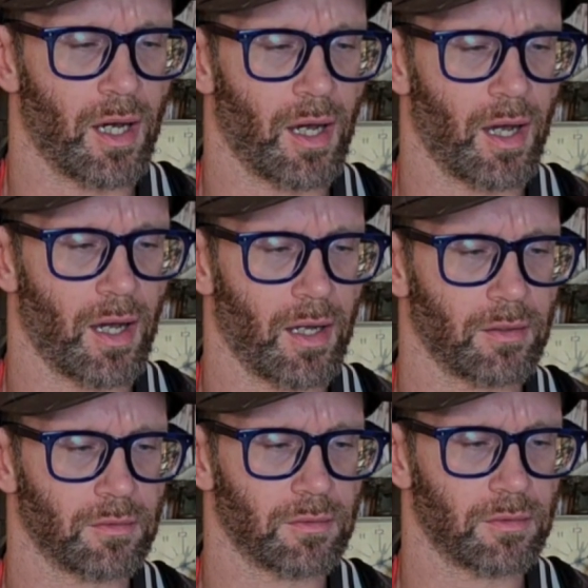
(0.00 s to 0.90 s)
I
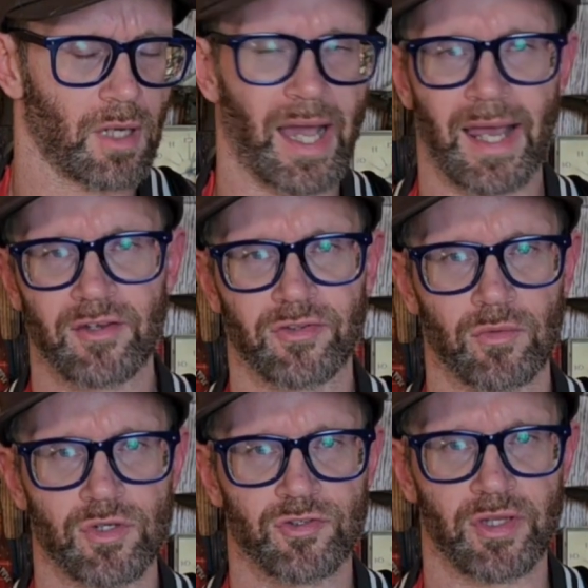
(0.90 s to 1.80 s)

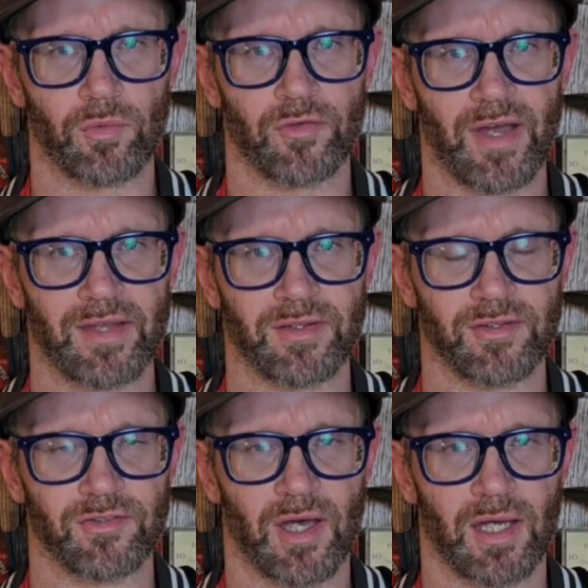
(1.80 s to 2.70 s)
honestly wish they would have had
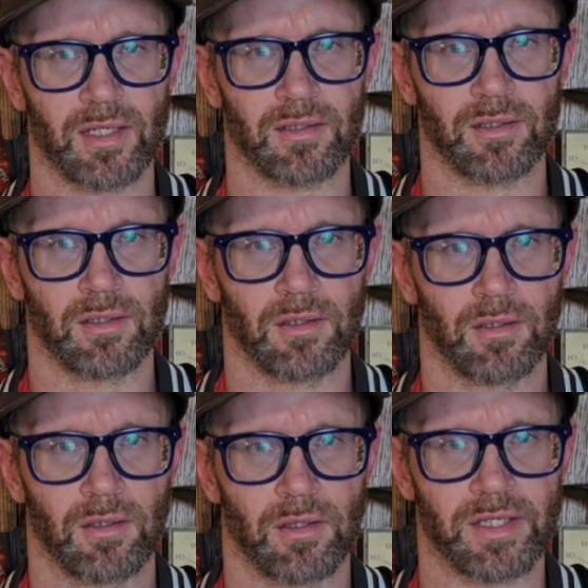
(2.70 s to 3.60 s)
these on
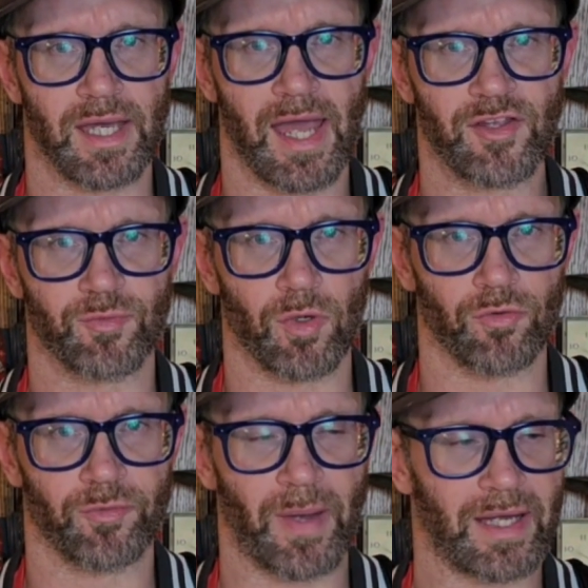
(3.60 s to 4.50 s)
the
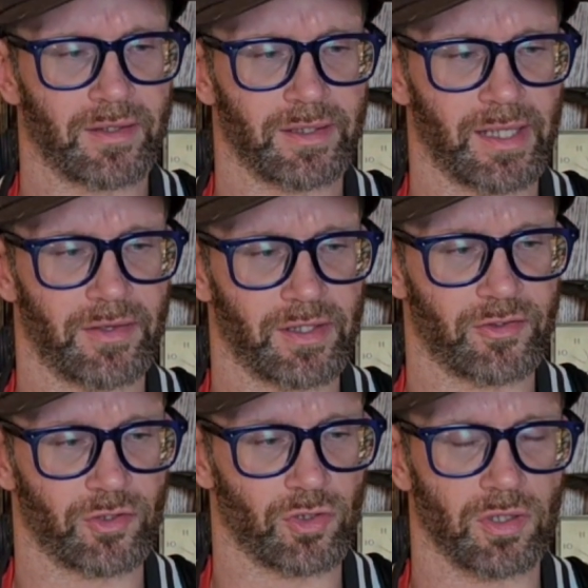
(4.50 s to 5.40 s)
Hasbros back in the day. I think
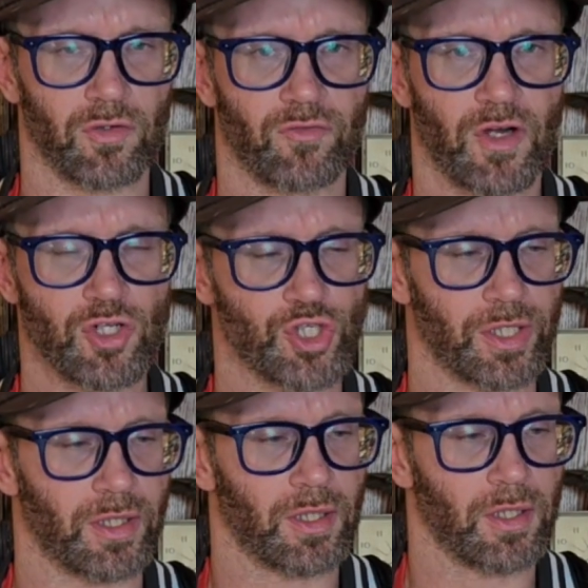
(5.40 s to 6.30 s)
it's a good little function.